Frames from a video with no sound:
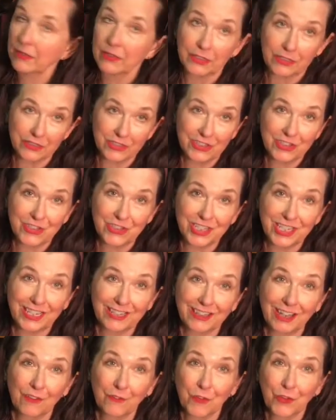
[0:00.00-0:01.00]
Did you get
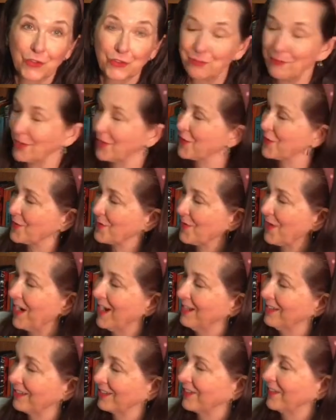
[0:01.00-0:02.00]
that first measure right?
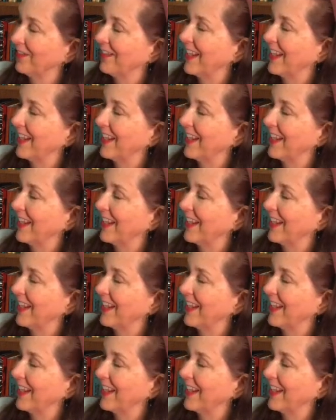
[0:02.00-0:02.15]
Let's do that